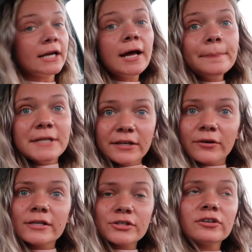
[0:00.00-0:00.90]
gonna update you
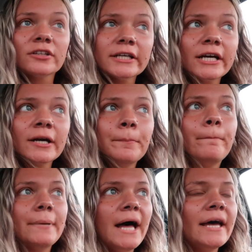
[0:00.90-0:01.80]
guys earlier,
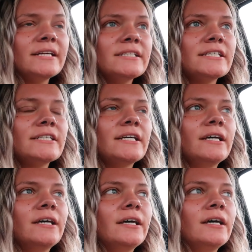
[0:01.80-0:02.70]
but
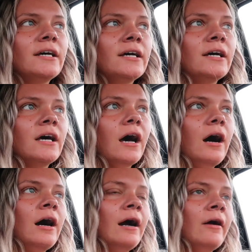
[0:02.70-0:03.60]

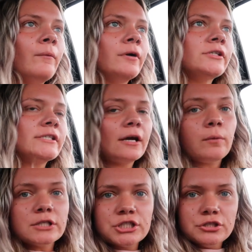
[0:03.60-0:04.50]
I was like
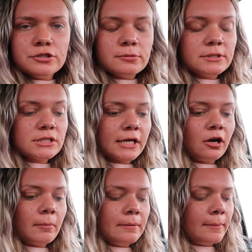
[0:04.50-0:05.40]
watching YouTube and just
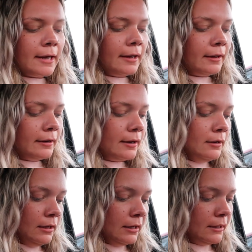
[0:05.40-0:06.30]
laying on my bed,
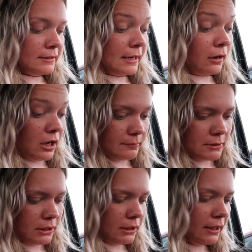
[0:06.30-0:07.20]
and I got up
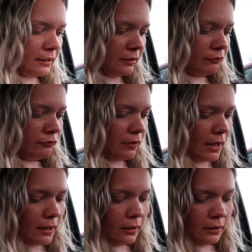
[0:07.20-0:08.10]
to leave,
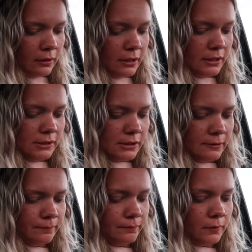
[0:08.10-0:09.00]

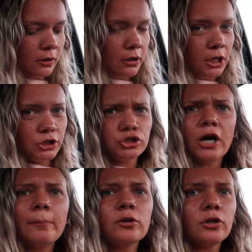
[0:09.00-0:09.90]
and our
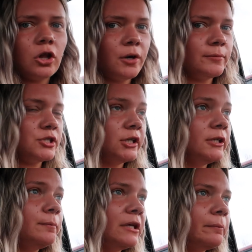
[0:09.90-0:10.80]
trouble alarm
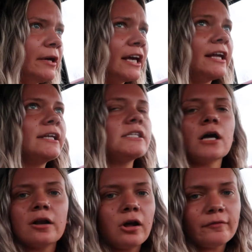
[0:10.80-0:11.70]
started beeping, and it's
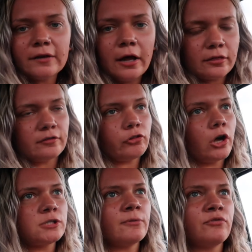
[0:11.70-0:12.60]
gone off in other
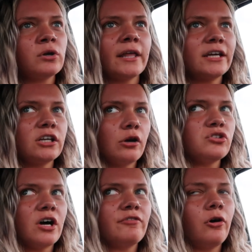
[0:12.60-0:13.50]
vlogs before, like it
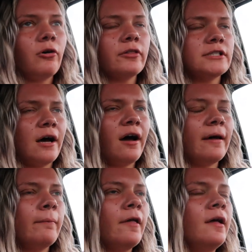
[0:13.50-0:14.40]
goes off all the
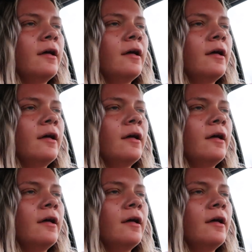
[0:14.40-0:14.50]
time.